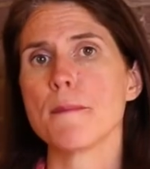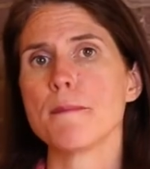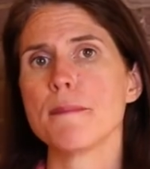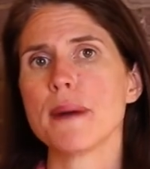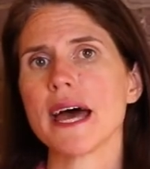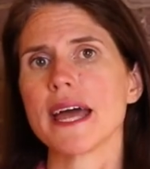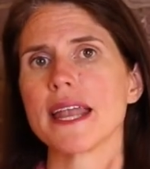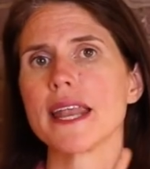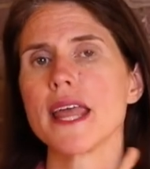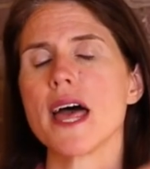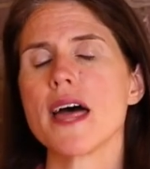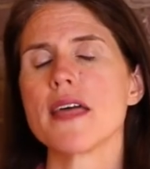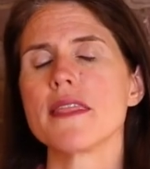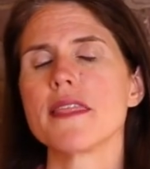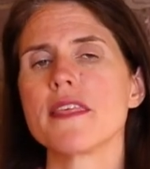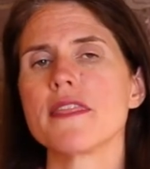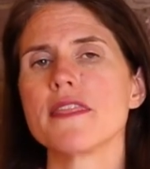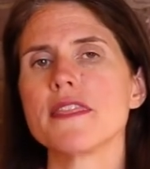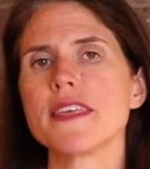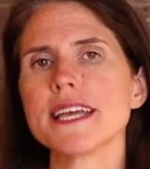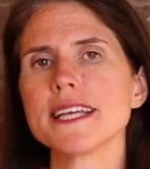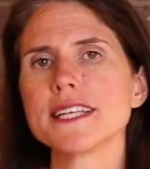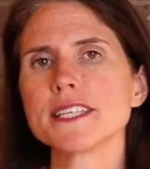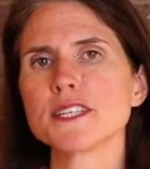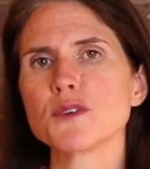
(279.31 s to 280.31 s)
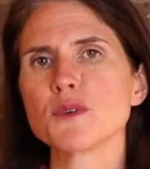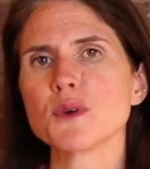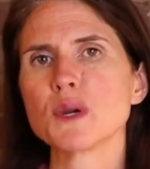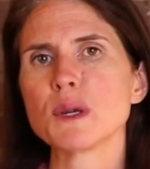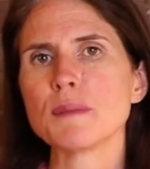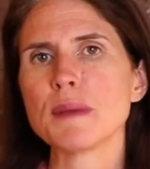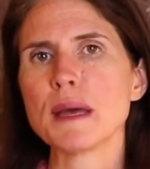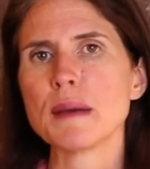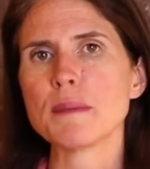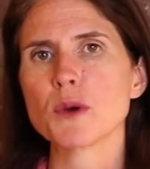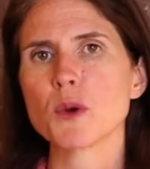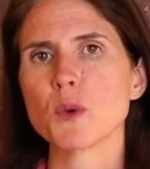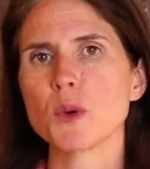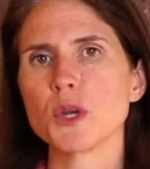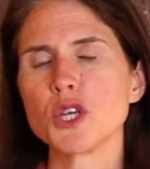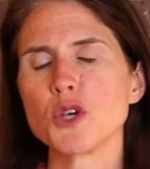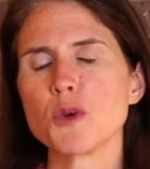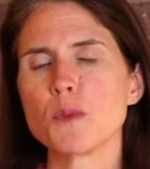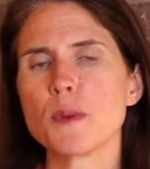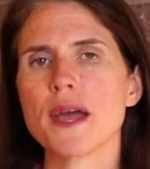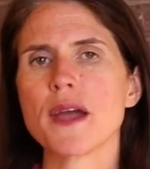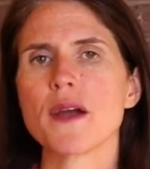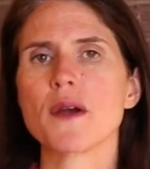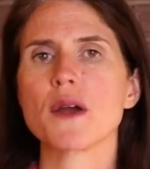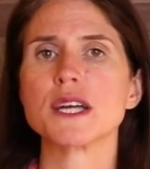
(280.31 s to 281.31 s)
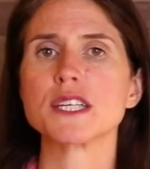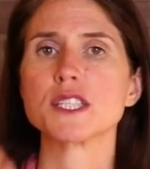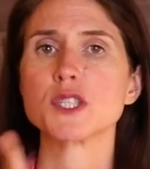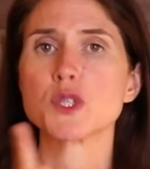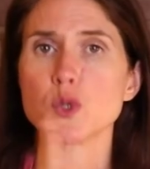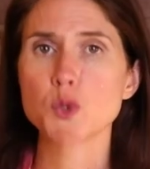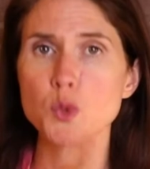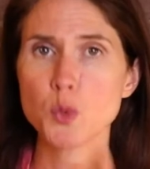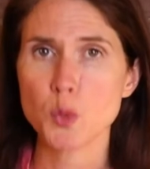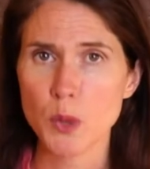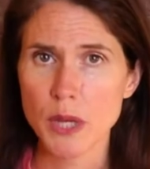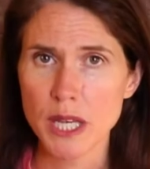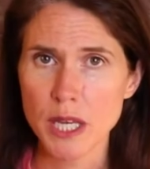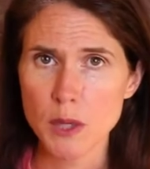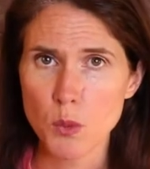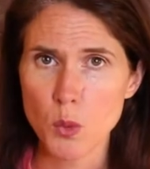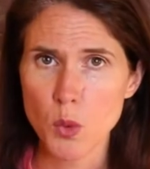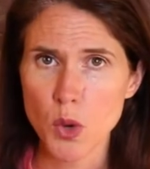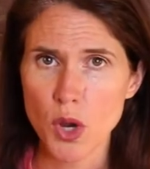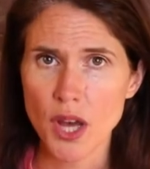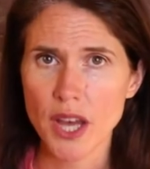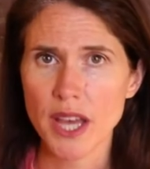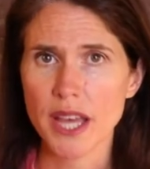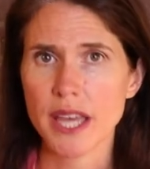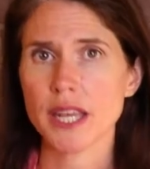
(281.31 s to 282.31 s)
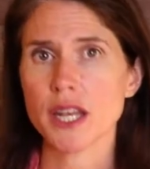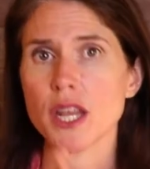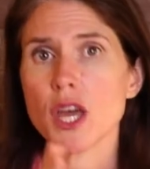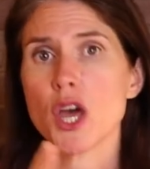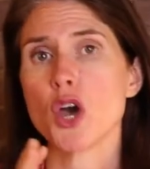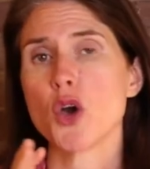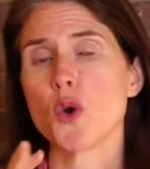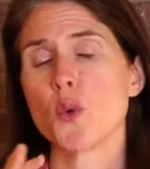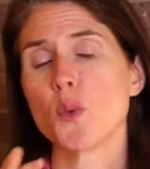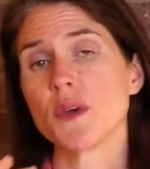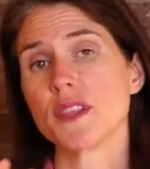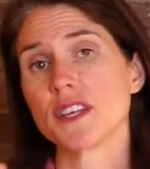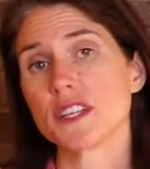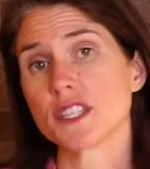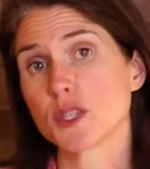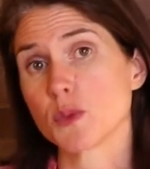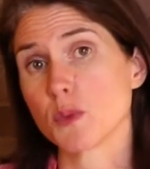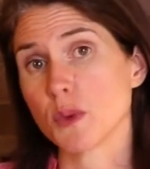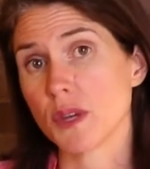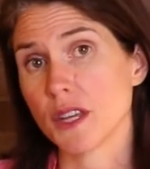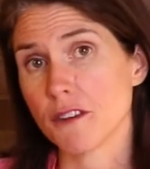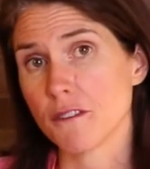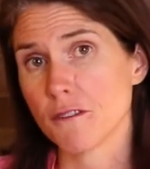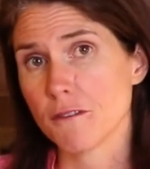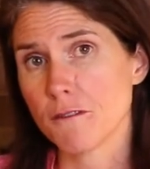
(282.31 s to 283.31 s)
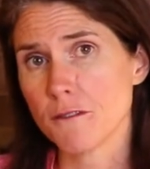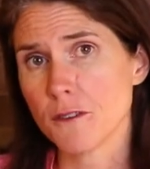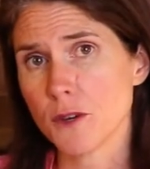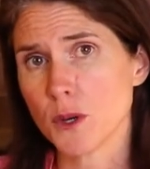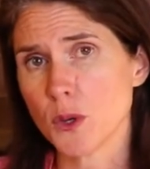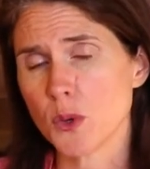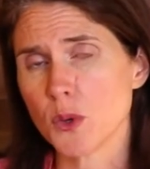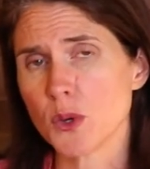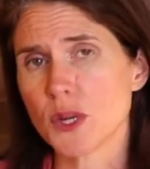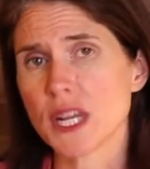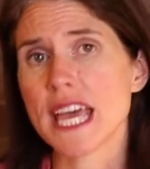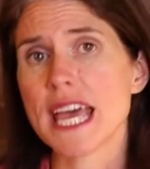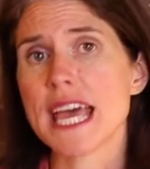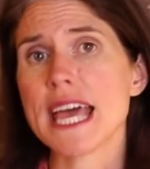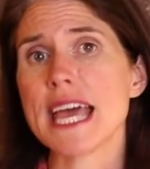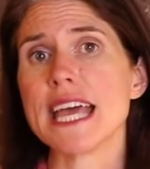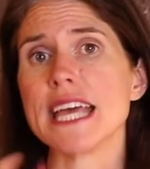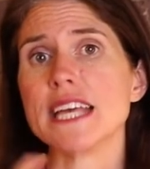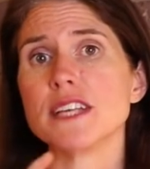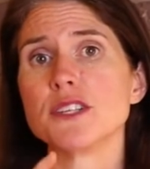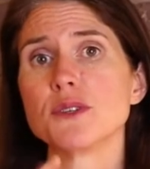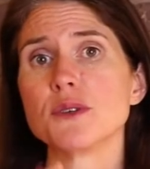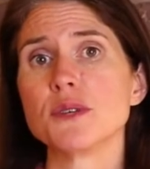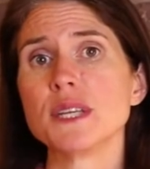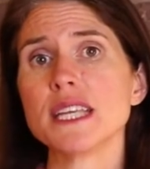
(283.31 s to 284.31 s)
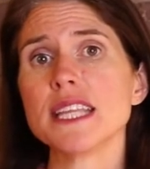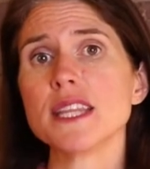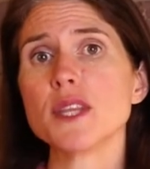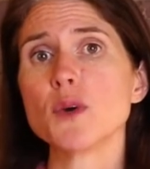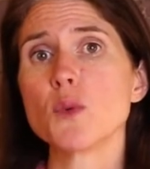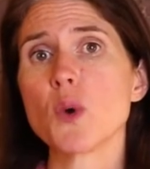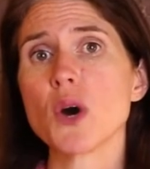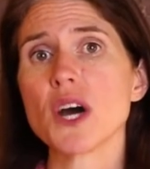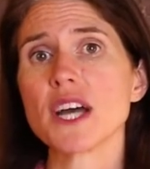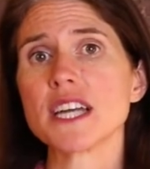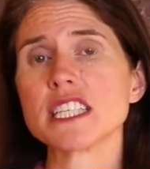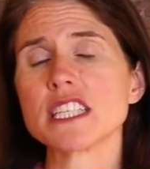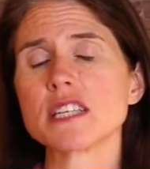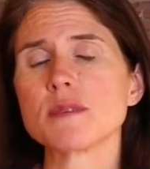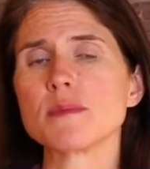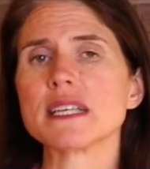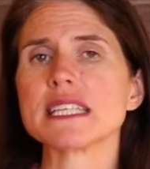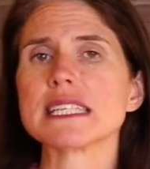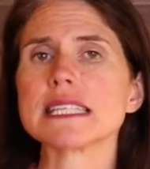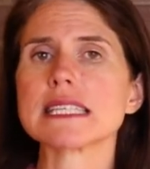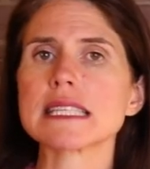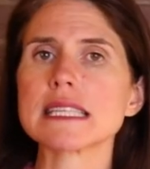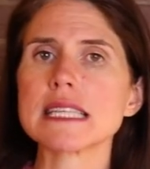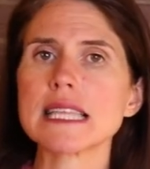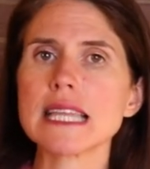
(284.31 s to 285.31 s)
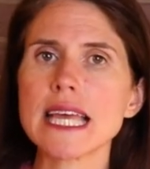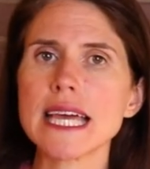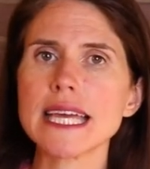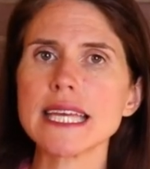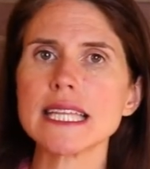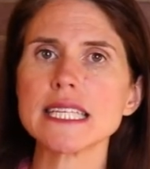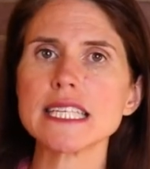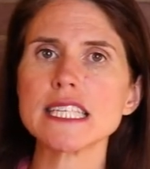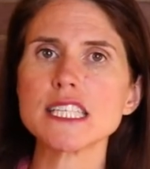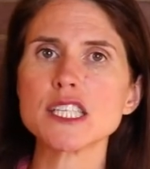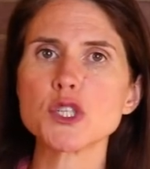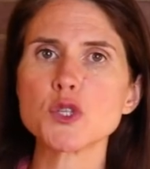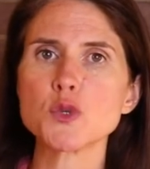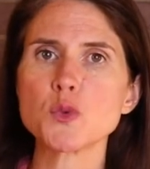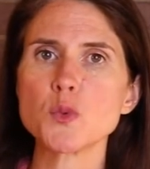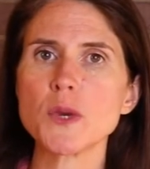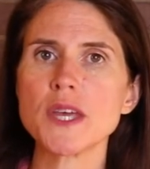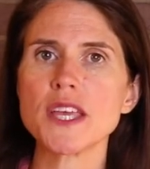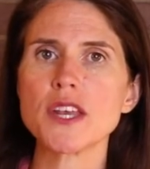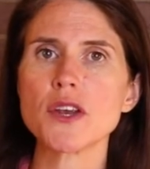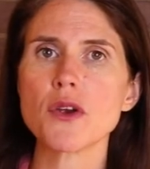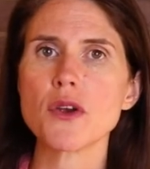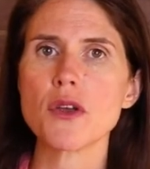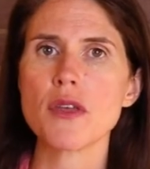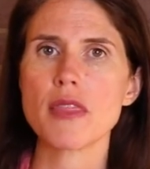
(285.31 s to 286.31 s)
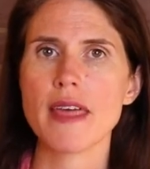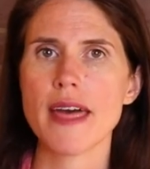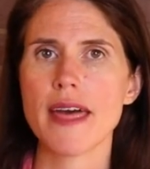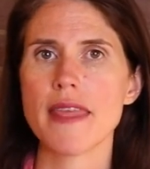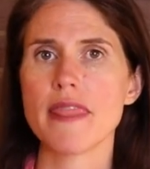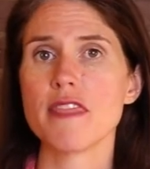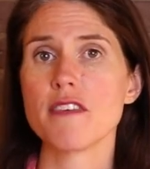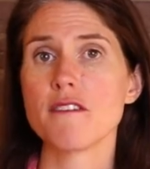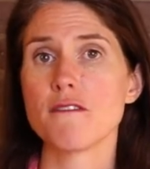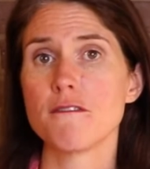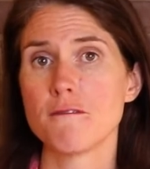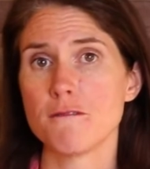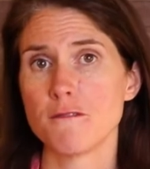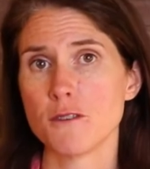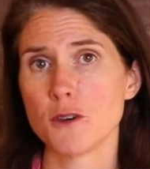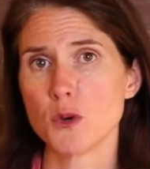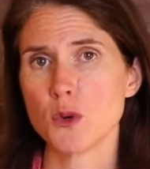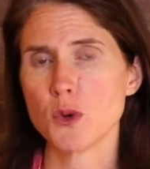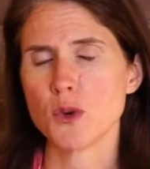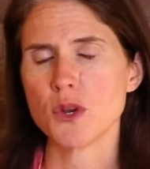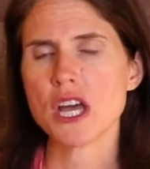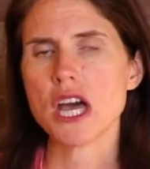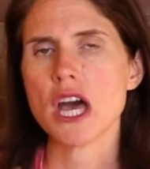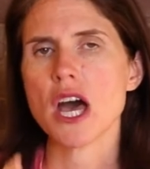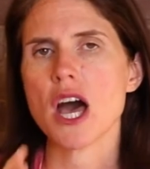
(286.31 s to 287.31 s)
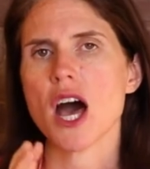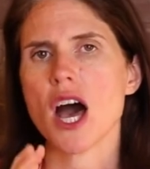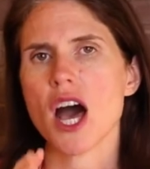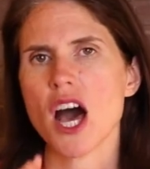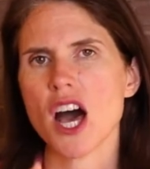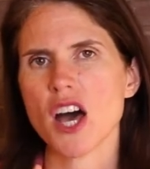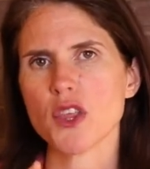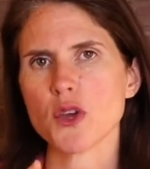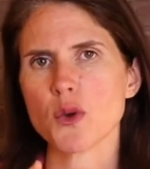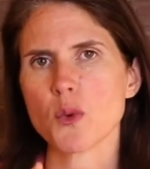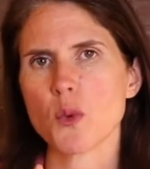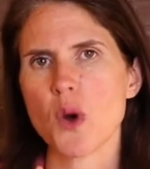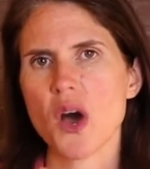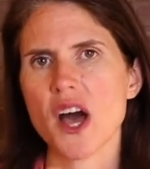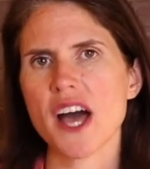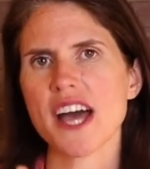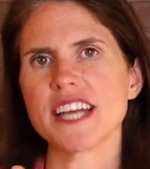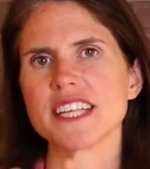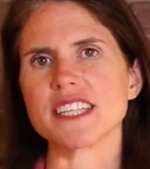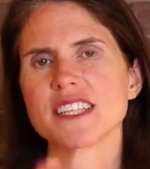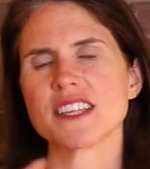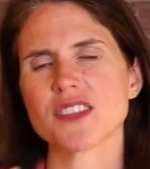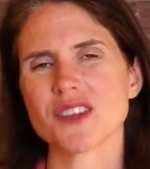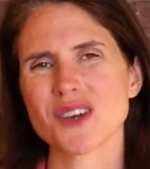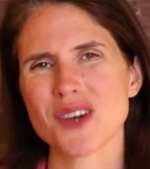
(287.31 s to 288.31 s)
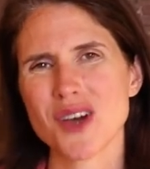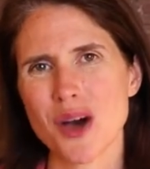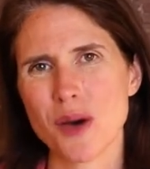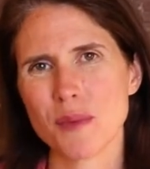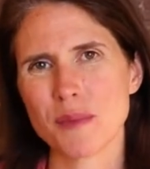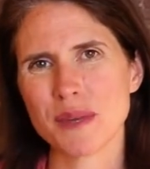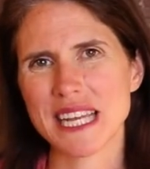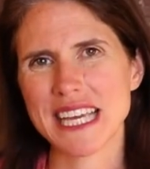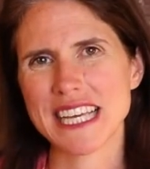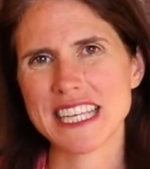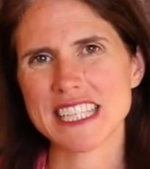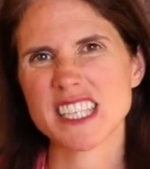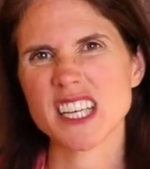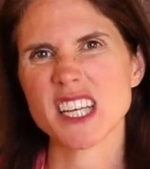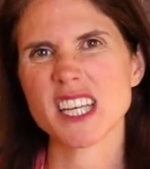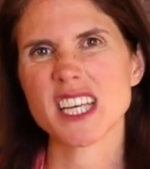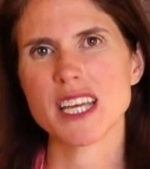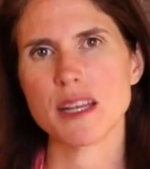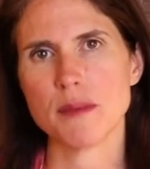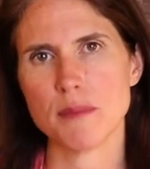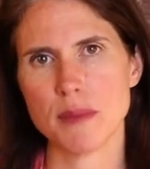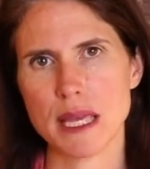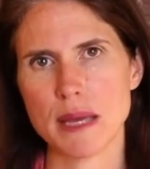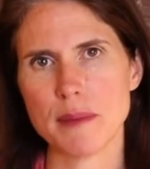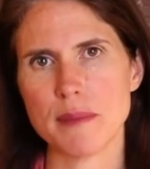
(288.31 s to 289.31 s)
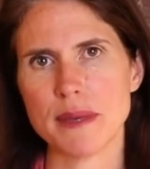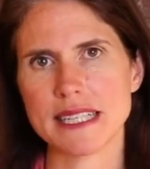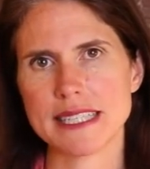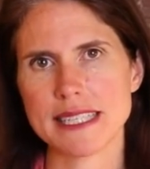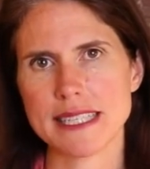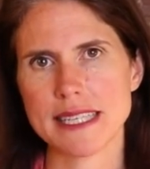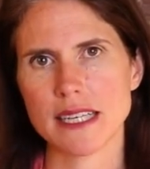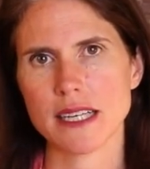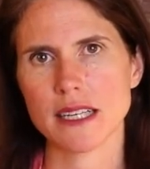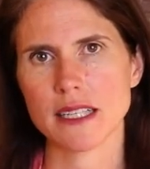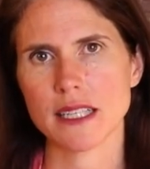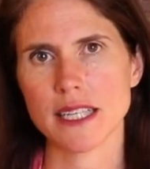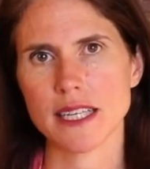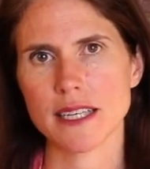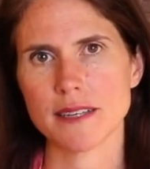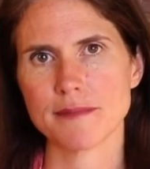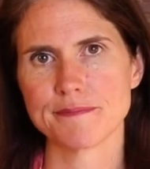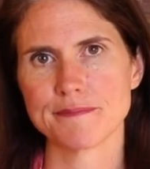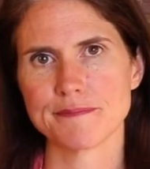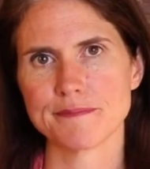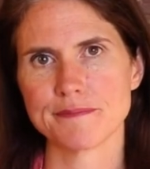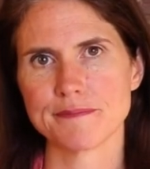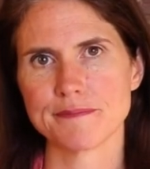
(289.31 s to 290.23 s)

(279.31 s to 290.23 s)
But the thing to remember when you pair a sweet wine with a sweet food is you need the wine to be slightly sweeter than the food. Otherwise, the combination can be a bit sickly.